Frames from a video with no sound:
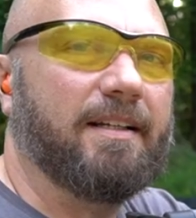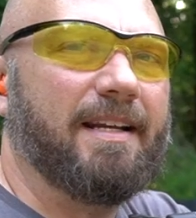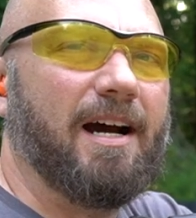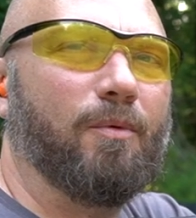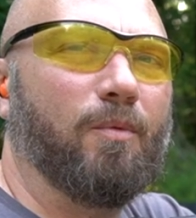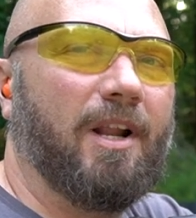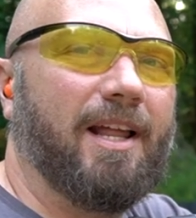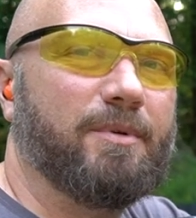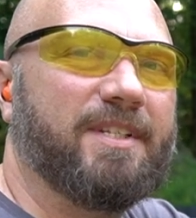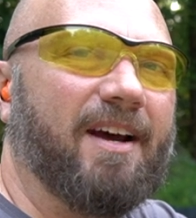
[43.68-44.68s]
Now, while
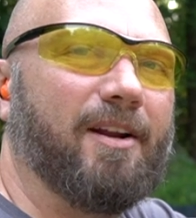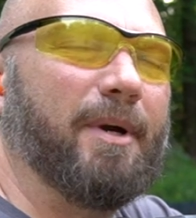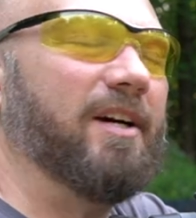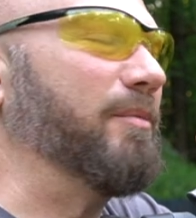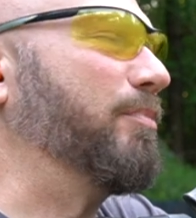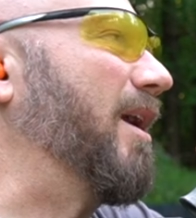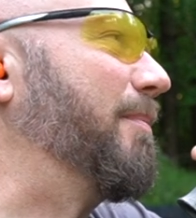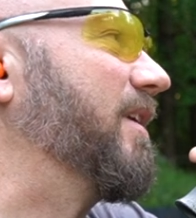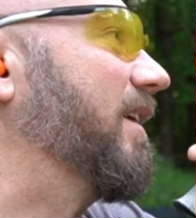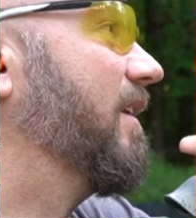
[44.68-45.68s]
I was down at my hunting
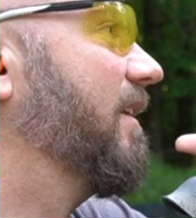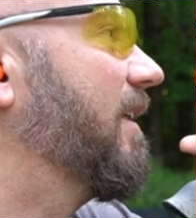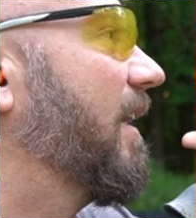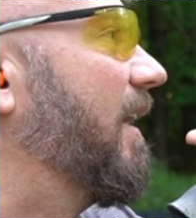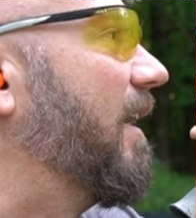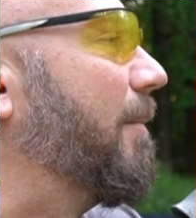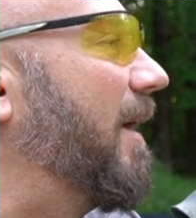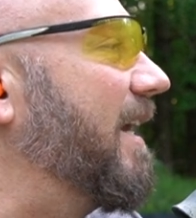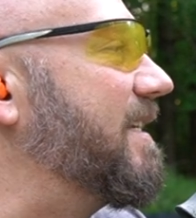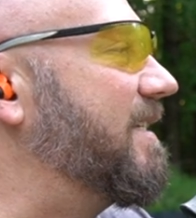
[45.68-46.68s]
property,
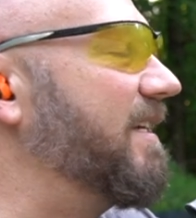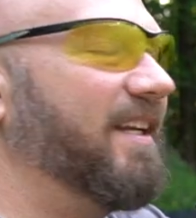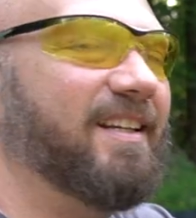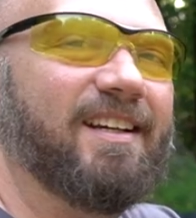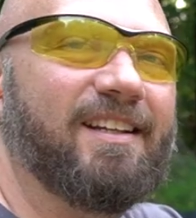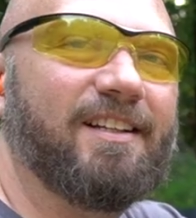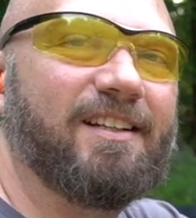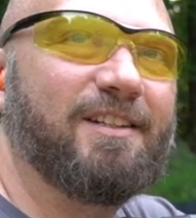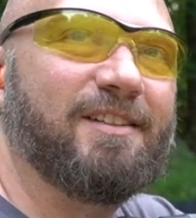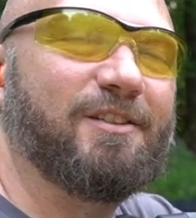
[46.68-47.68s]
I did
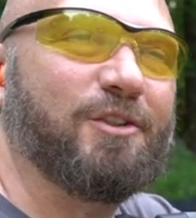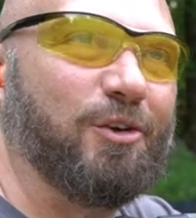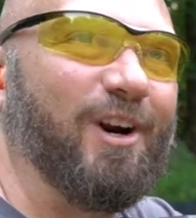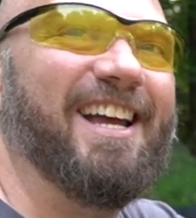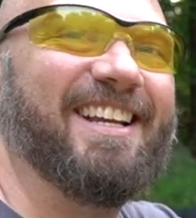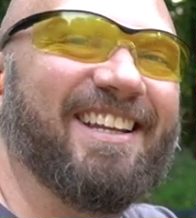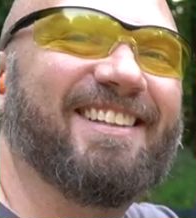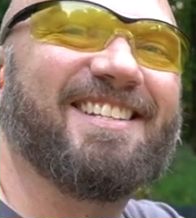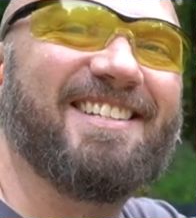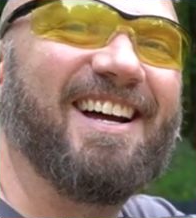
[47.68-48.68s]
try to get
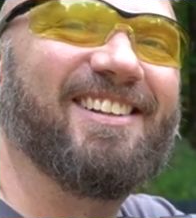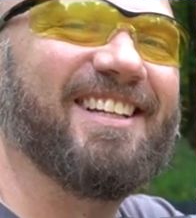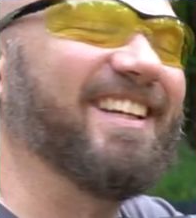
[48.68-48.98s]
this dialed